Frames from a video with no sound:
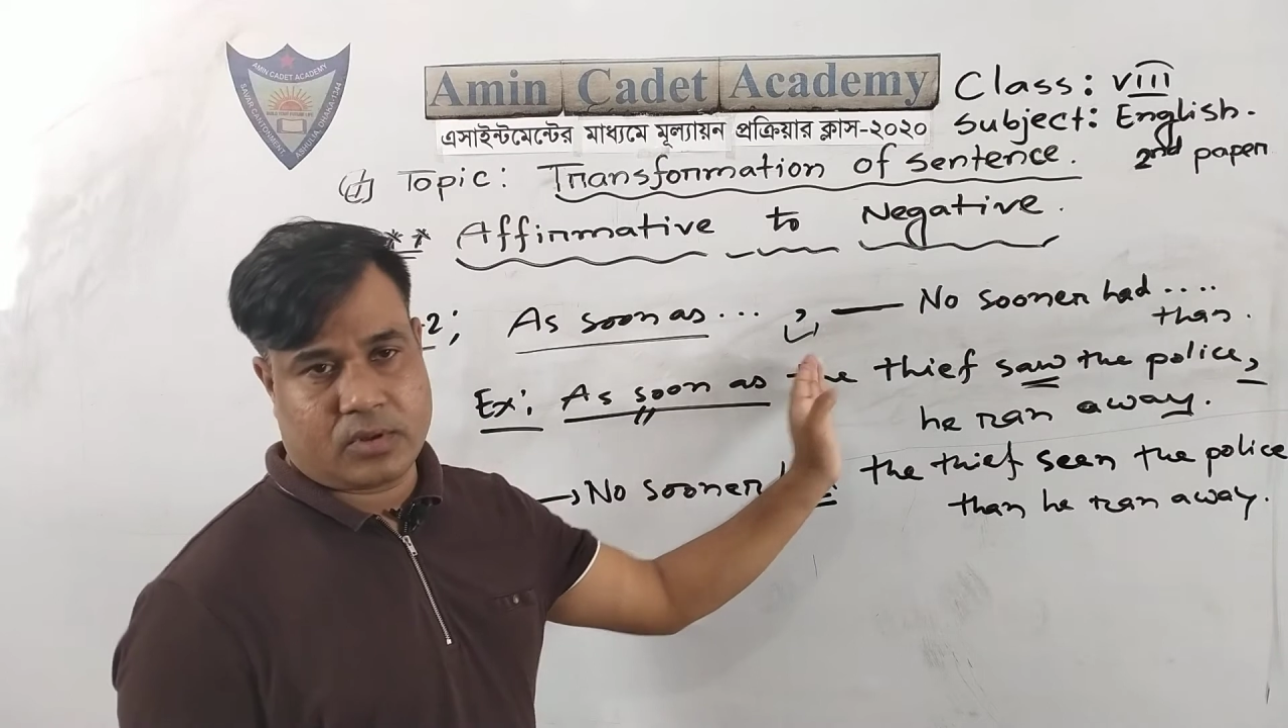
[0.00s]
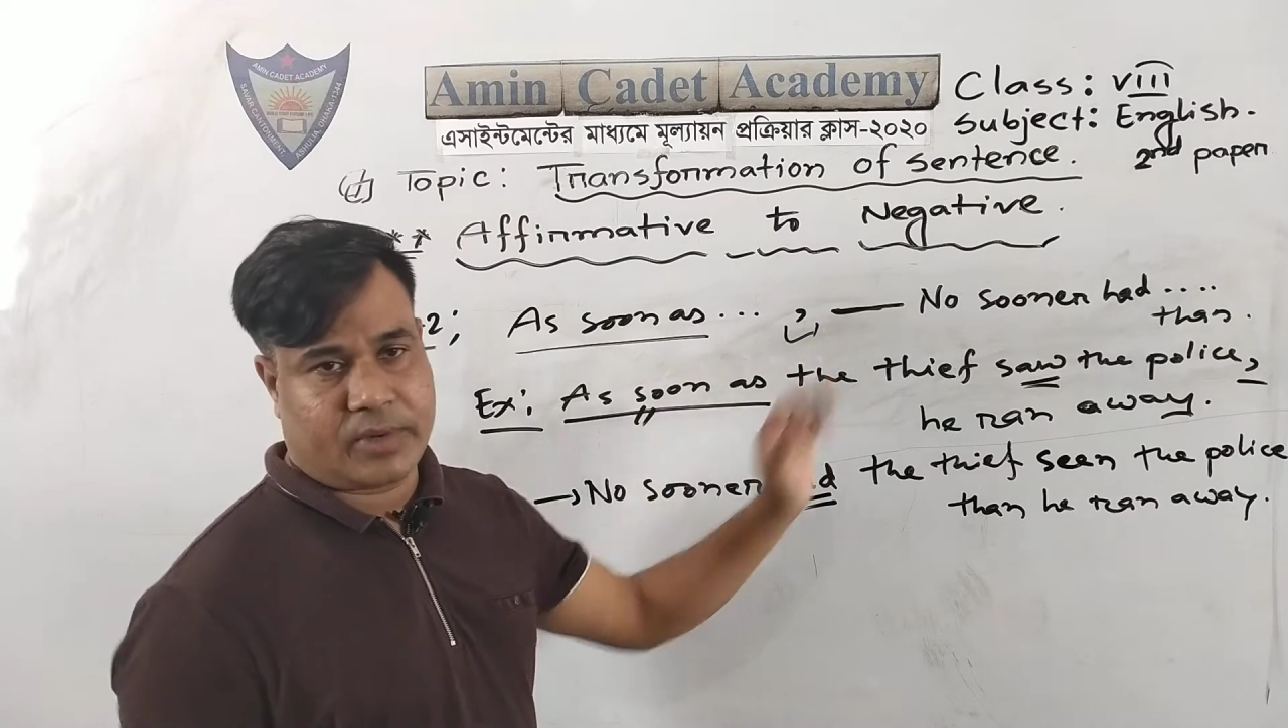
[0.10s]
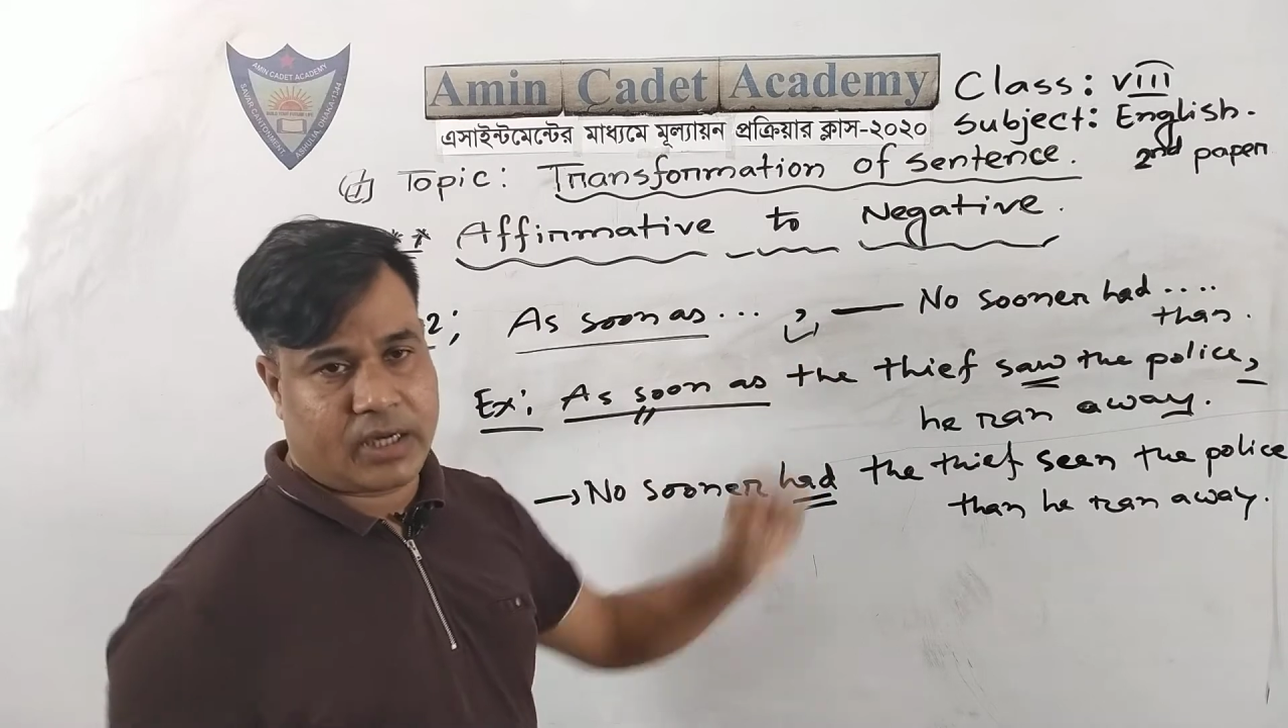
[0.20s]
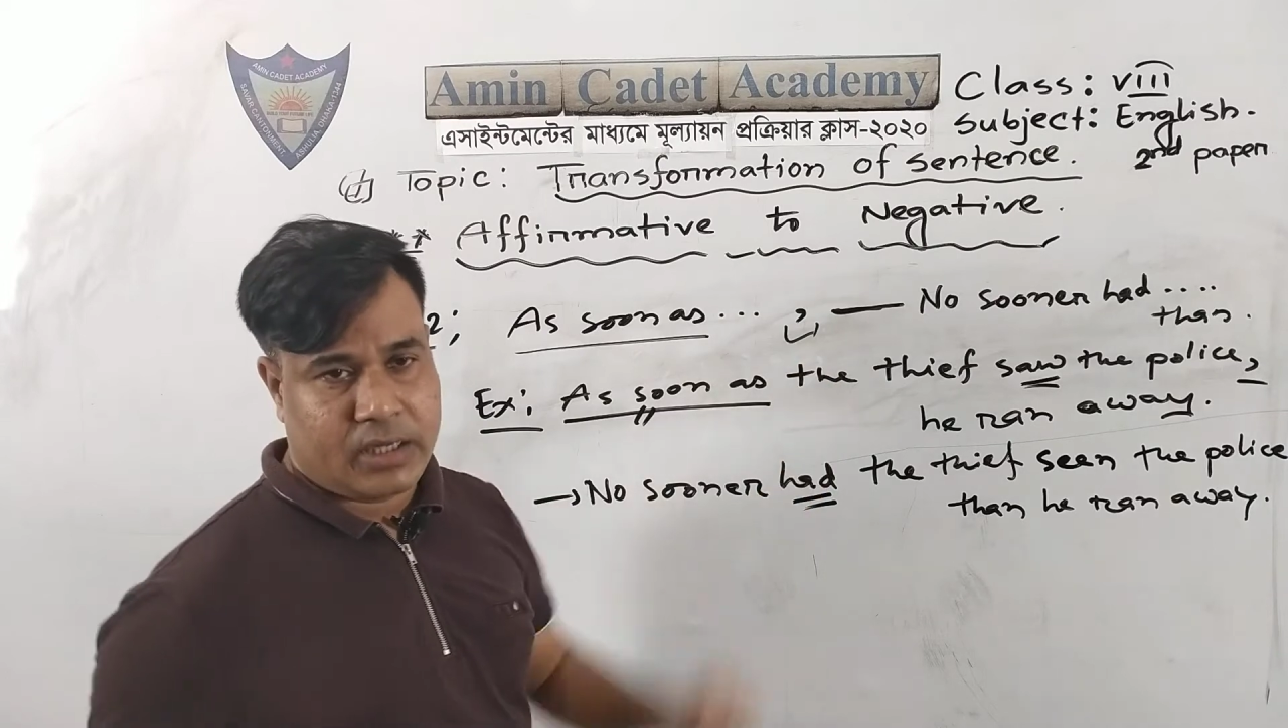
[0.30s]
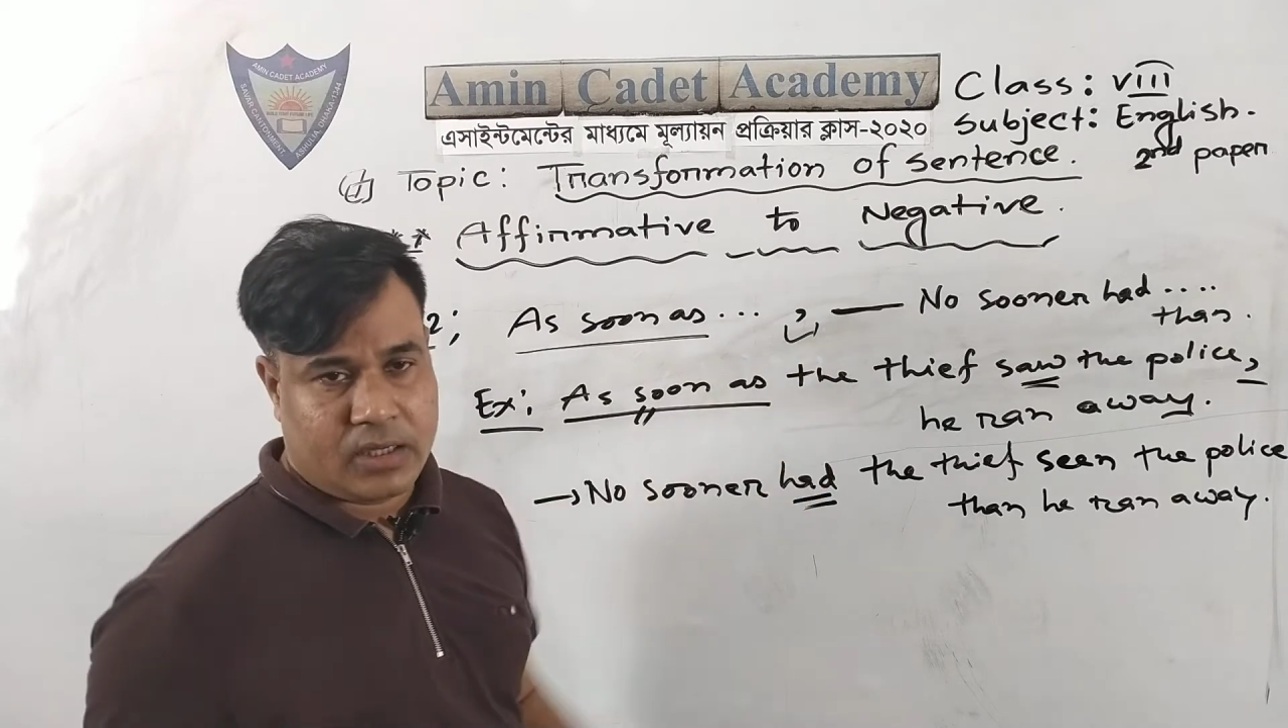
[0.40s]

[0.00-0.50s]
comma.